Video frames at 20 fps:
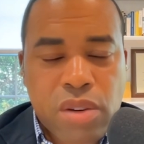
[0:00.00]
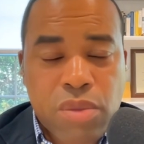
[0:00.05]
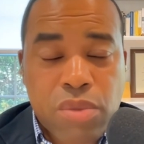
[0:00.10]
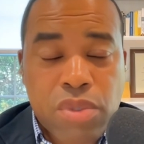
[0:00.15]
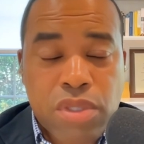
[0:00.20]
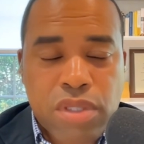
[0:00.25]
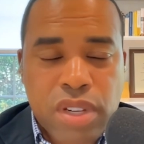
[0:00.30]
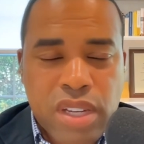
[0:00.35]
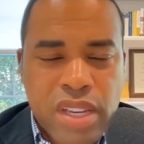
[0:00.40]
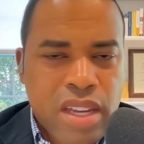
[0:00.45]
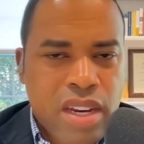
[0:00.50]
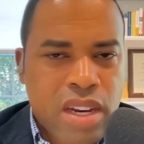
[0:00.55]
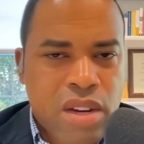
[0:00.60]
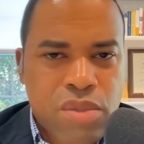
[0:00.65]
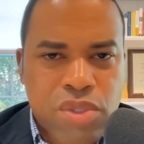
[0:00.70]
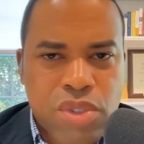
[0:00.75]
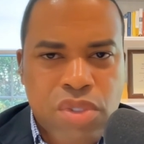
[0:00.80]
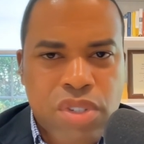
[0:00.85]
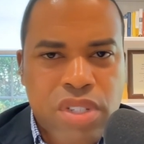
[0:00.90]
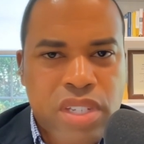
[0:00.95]
I was
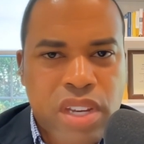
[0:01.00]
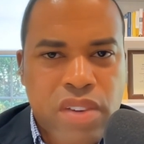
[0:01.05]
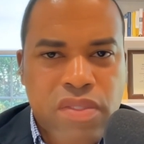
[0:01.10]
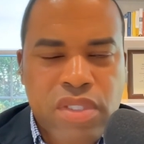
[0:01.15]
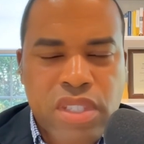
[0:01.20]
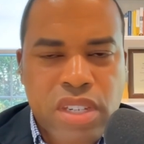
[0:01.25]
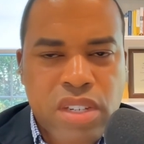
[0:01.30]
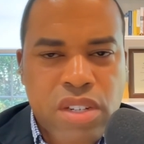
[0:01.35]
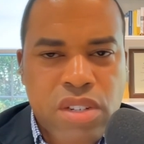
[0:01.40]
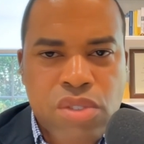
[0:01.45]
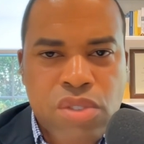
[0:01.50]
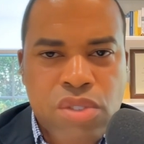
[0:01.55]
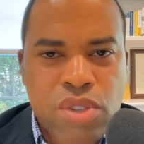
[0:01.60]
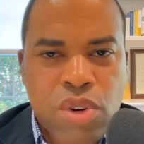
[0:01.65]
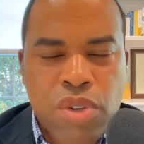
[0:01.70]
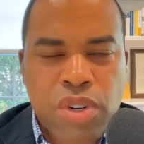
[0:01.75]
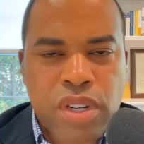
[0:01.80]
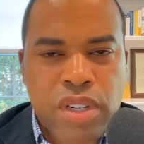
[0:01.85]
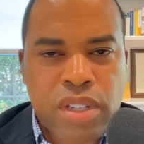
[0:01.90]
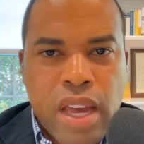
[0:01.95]
only 17 years
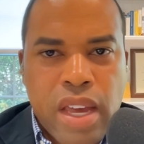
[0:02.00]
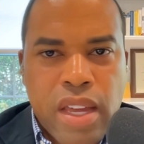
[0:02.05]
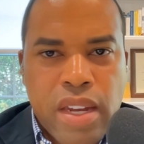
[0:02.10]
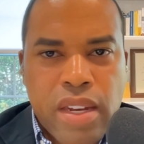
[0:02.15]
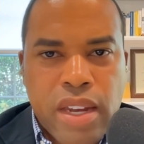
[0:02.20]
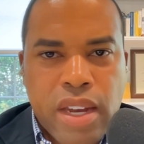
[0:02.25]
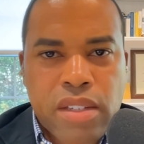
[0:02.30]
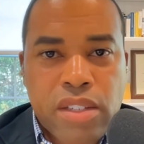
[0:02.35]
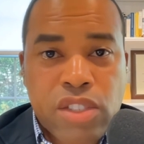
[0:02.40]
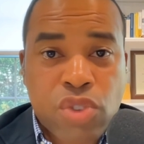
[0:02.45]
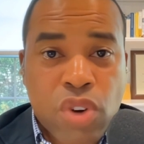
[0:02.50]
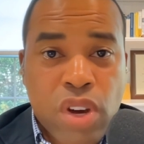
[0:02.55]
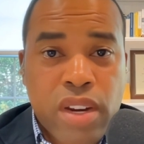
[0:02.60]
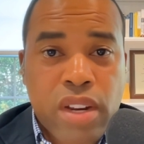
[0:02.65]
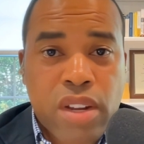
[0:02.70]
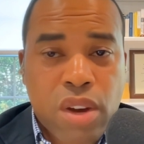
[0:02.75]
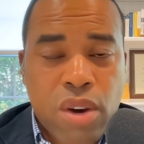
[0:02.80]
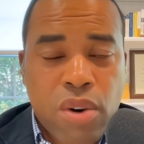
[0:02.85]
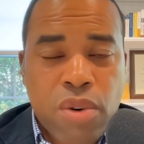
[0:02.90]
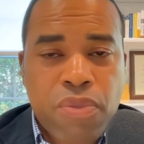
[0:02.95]
old, and
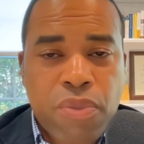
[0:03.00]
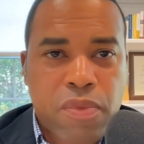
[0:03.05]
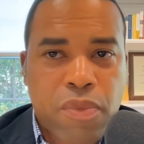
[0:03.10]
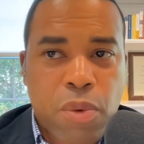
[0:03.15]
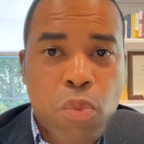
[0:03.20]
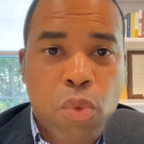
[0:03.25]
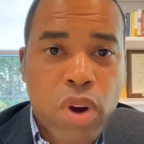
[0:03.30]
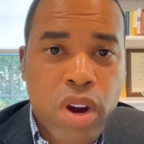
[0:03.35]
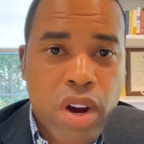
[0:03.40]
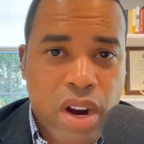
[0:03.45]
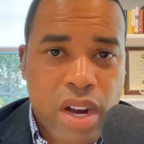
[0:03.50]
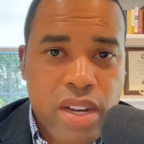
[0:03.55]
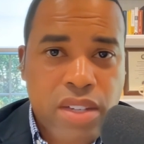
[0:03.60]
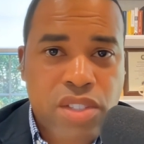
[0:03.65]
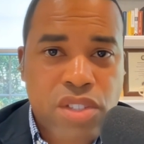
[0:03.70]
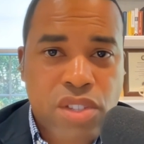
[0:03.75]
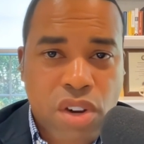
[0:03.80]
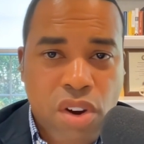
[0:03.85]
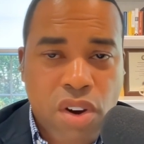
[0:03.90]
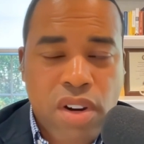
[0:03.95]
trying to go from where
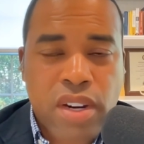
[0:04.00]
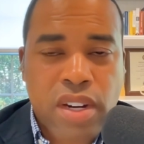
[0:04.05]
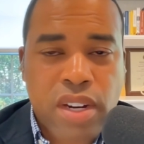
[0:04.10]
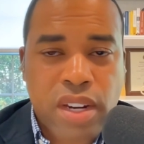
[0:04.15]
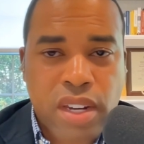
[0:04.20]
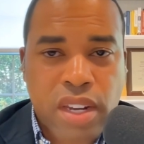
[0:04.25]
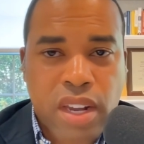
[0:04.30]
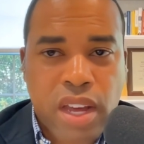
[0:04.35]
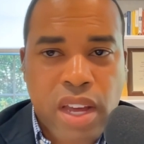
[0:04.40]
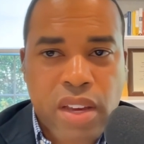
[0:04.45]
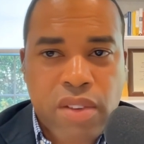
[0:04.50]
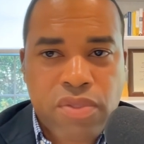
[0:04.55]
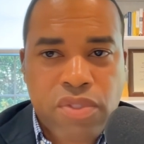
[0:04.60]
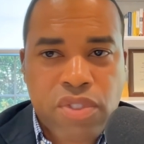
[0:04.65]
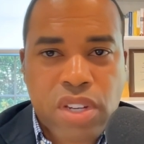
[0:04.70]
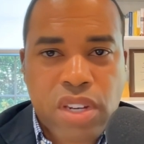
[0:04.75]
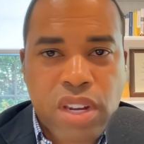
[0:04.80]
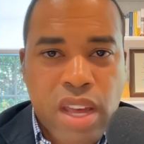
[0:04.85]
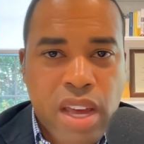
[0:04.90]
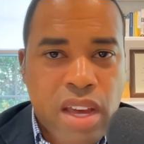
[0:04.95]
I started in
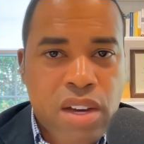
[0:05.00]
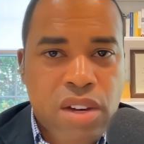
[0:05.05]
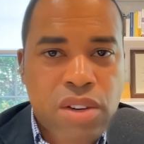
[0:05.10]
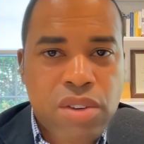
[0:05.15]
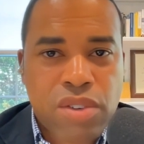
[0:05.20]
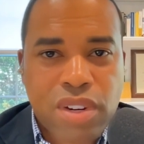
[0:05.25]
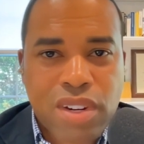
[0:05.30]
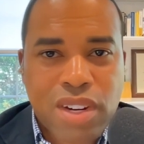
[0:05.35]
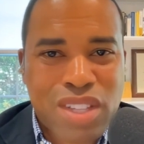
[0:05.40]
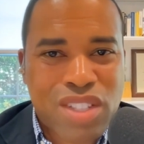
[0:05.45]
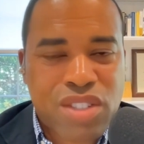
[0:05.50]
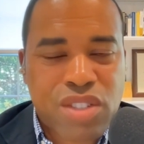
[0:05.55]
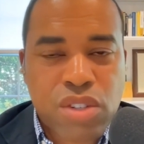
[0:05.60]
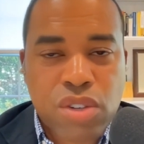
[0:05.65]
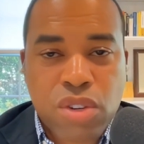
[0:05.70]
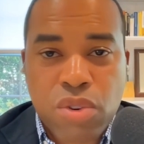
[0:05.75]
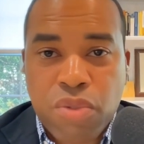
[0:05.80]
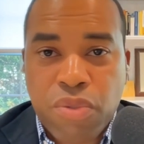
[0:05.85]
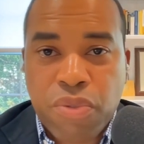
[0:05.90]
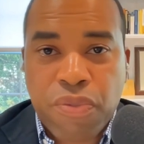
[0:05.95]
life to now in
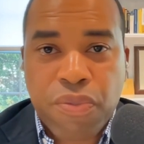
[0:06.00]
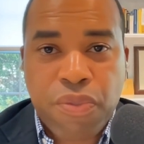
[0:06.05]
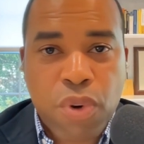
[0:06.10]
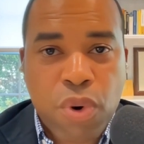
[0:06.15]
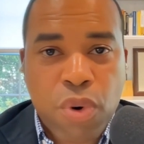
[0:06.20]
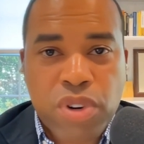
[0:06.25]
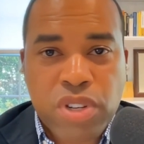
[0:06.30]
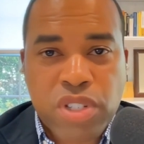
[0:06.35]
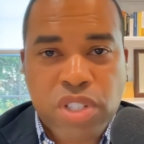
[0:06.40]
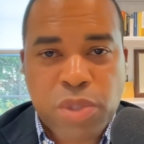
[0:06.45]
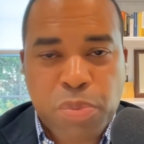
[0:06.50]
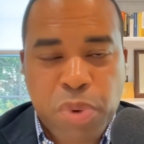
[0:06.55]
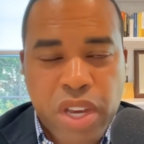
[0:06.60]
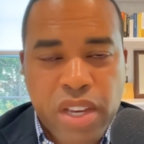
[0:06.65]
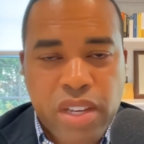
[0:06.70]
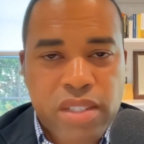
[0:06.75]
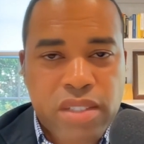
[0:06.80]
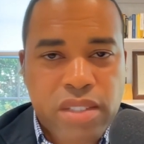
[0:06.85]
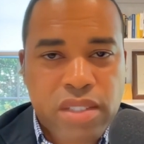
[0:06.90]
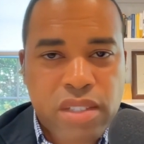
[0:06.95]
this new foreign
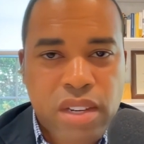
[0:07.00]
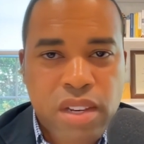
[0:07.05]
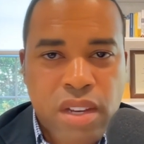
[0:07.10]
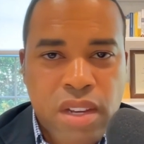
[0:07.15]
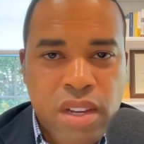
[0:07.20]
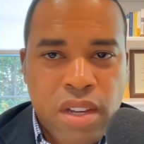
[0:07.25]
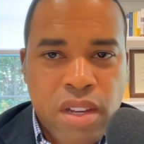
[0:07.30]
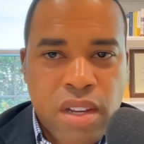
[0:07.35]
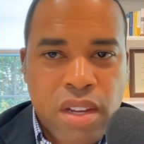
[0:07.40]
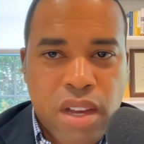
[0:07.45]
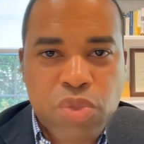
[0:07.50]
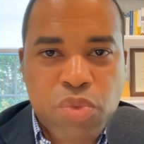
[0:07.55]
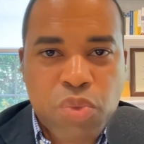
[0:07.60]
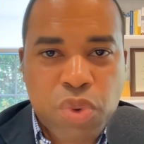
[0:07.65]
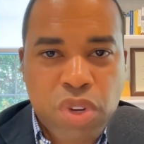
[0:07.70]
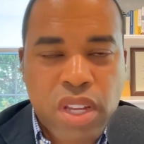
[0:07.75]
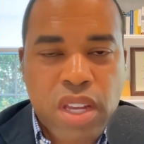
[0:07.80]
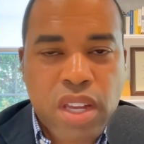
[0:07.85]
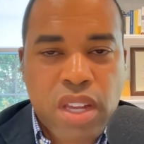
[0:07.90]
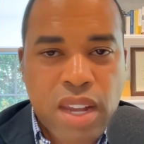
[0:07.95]
space was
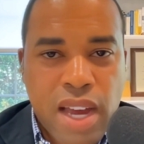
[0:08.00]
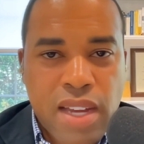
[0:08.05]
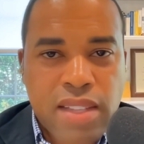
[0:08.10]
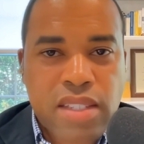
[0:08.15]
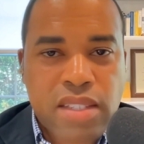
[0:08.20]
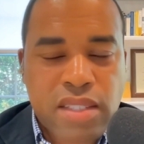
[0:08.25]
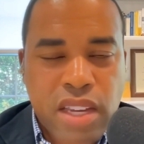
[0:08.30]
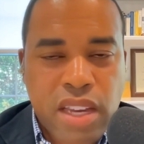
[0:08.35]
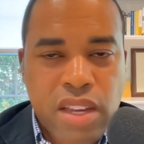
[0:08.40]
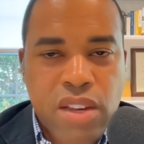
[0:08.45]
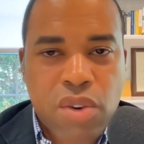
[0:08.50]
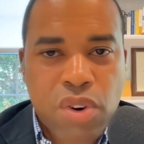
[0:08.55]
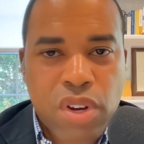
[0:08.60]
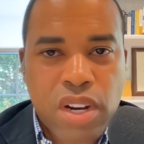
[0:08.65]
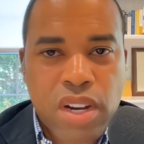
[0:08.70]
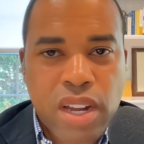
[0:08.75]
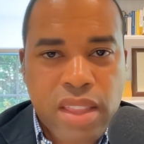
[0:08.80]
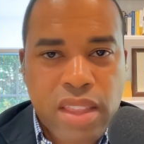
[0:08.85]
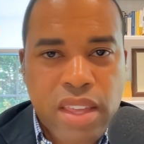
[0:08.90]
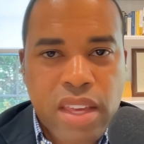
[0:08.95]
really a lot to take
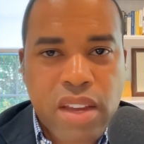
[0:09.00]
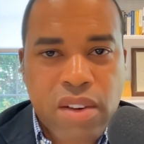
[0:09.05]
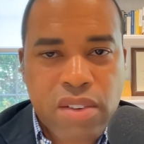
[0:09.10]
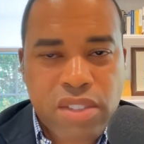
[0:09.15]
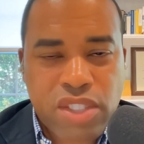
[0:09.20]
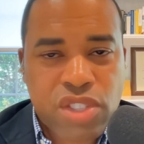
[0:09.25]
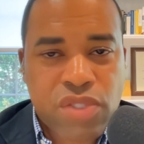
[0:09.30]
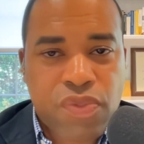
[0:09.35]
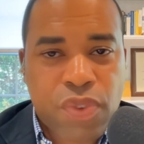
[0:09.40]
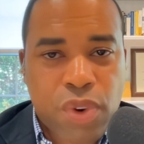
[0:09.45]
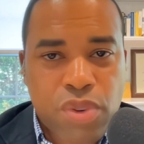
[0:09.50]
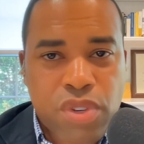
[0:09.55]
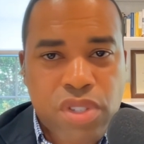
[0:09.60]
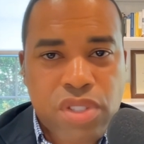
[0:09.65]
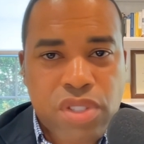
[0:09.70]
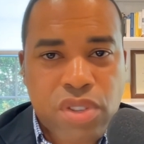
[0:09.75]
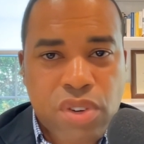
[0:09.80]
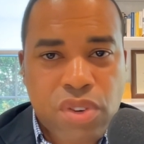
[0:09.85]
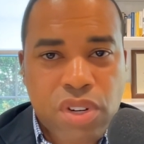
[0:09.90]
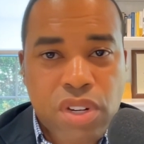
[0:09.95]
on. And I think I just
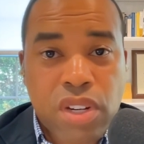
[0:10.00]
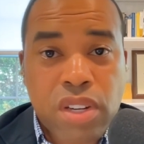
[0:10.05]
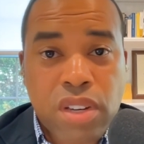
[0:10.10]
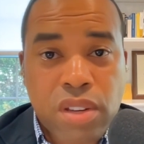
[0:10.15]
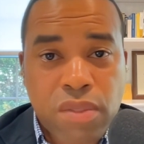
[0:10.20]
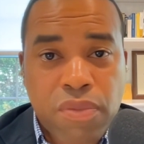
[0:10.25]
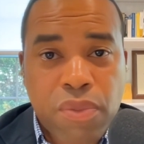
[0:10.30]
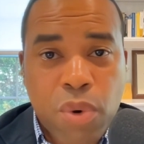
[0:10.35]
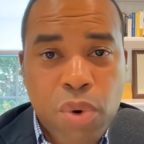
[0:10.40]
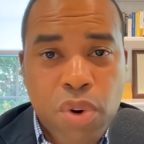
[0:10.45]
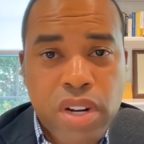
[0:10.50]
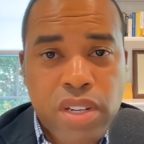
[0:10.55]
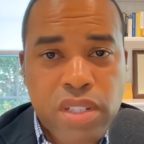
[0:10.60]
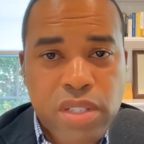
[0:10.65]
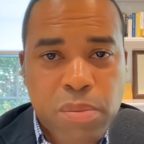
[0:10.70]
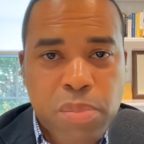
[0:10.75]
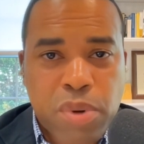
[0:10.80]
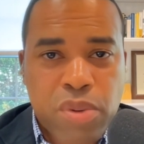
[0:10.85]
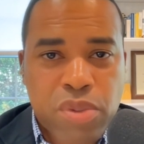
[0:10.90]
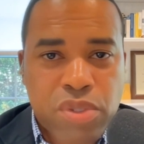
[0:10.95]
focused on looking forward
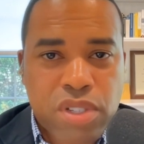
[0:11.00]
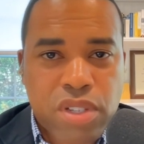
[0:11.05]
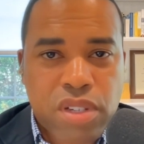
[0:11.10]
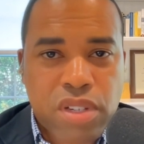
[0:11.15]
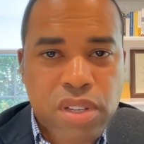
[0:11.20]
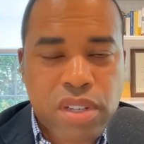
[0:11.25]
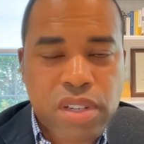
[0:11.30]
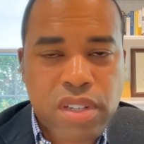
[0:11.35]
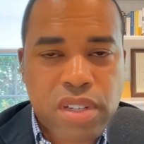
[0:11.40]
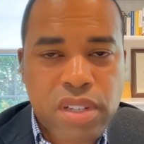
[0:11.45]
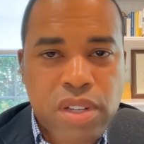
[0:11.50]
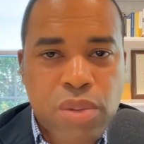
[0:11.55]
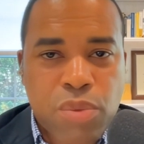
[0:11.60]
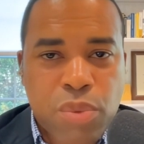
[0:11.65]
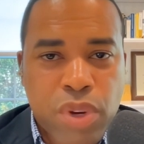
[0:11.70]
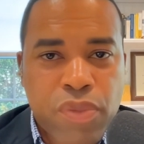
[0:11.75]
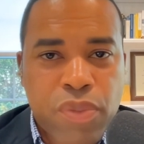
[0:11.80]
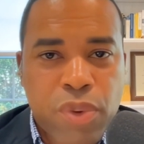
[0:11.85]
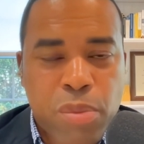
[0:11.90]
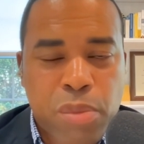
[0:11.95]
as opposed to looking in
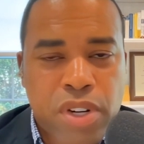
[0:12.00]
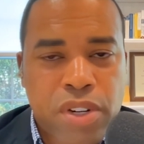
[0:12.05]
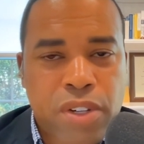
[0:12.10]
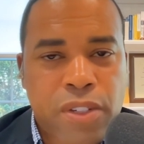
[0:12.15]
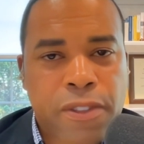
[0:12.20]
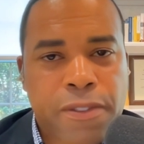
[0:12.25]
the rearview